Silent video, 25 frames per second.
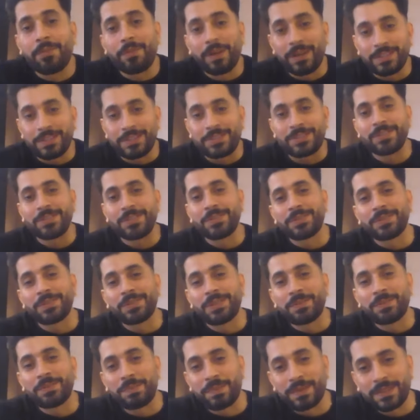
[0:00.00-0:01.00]
once you know
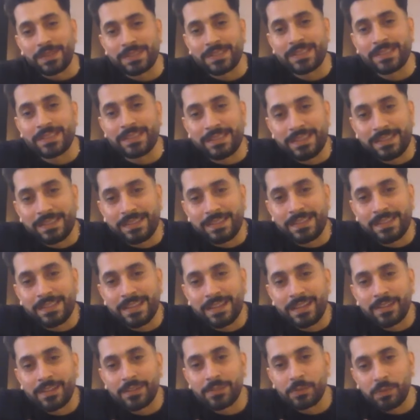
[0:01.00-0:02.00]
the person
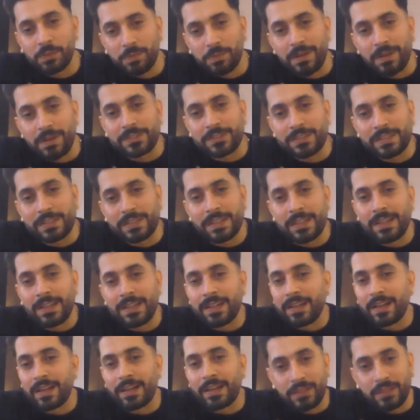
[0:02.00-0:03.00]
so much
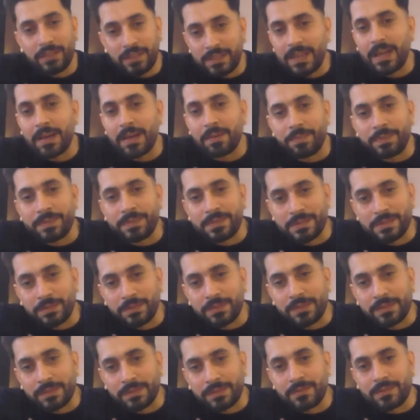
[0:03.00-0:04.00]
and it happens
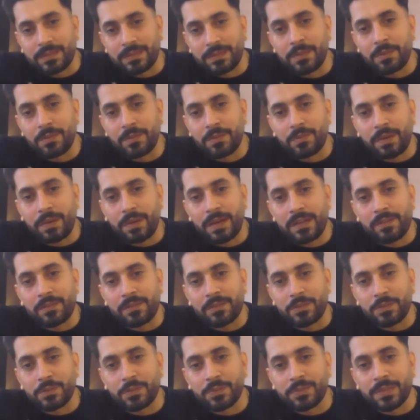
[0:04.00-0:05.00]
some um, you know while
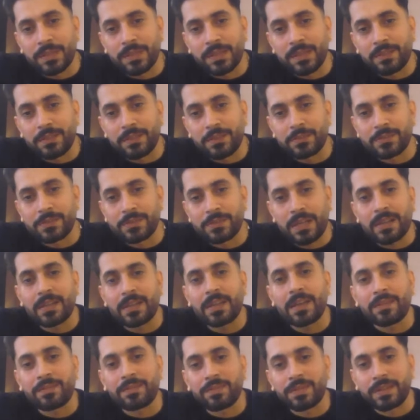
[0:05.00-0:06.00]
shooting you start
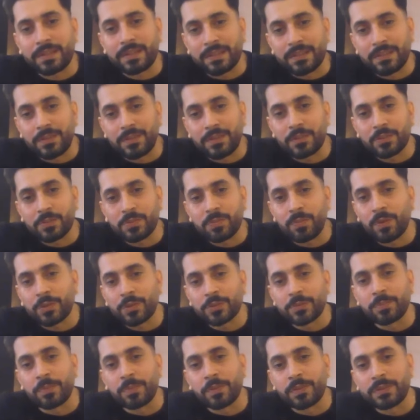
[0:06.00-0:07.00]
laughing on
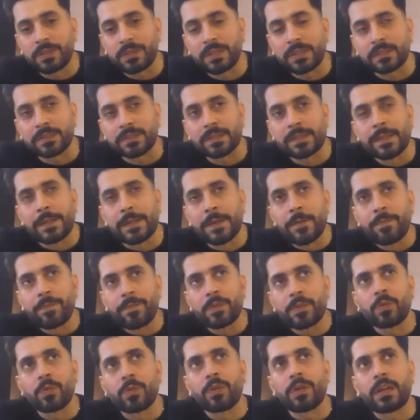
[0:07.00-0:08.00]
small small thing.
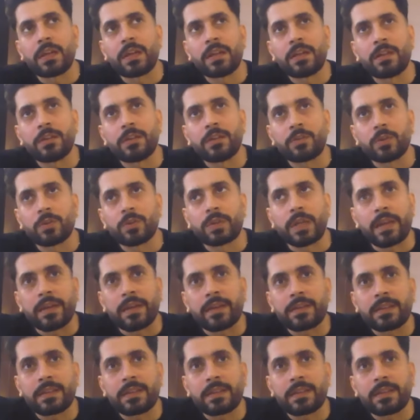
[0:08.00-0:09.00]
so in
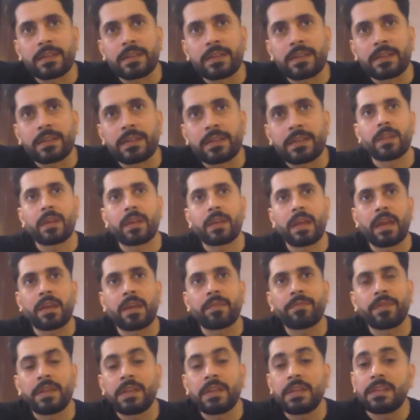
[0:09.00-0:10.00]
totality
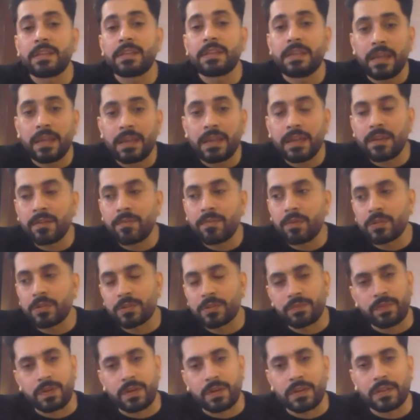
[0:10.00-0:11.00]
every day
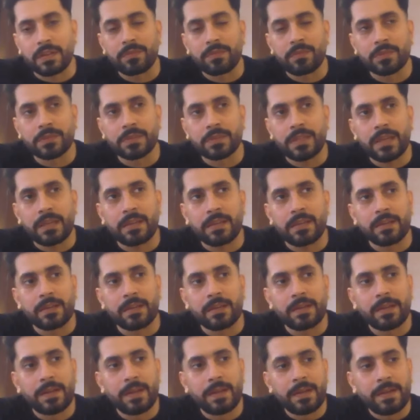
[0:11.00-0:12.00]
was it was like a
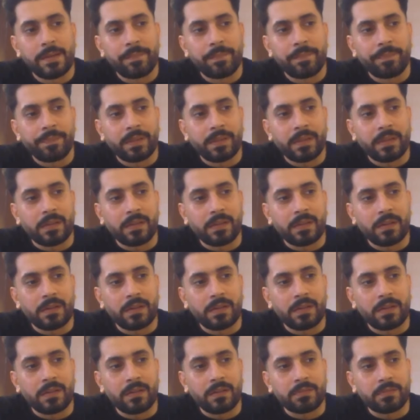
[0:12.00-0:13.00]
uh,